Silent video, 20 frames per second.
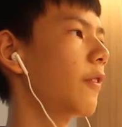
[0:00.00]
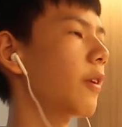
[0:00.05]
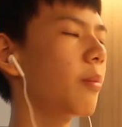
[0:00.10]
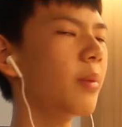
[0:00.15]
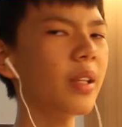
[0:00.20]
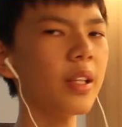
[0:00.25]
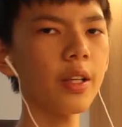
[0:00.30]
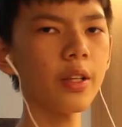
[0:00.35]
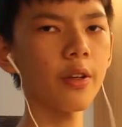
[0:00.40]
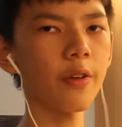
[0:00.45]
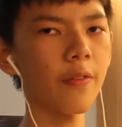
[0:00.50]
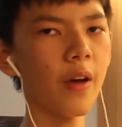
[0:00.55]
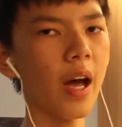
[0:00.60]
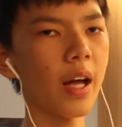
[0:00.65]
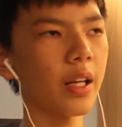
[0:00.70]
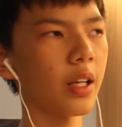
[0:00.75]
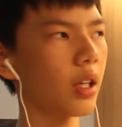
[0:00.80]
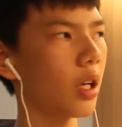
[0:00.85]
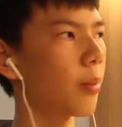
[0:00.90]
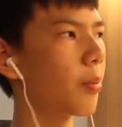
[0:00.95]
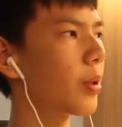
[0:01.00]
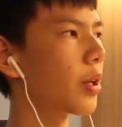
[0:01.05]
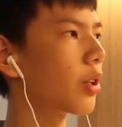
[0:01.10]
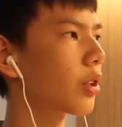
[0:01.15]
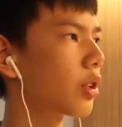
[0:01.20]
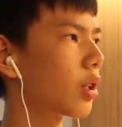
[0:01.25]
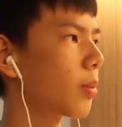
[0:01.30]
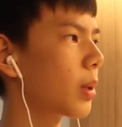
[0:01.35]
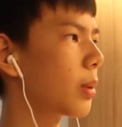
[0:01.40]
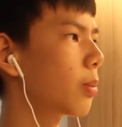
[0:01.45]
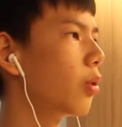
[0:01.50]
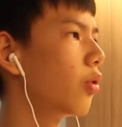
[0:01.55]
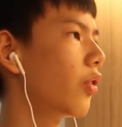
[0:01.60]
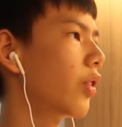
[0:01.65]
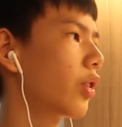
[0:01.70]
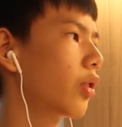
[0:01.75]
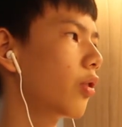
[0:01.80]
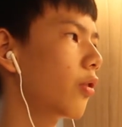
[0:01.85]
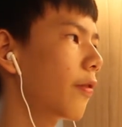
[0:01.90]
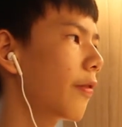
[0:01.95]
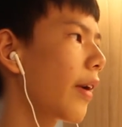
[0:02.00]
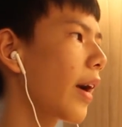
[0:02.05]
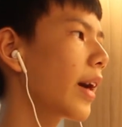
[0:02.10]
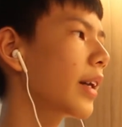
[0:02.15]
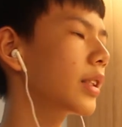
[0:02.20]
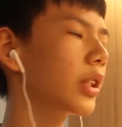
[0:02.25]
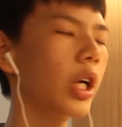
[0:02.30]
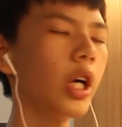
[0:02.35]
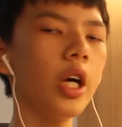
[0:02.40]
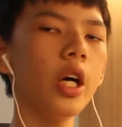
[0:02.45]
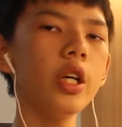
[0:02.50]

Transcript: the media you've added appears to be moving too fast,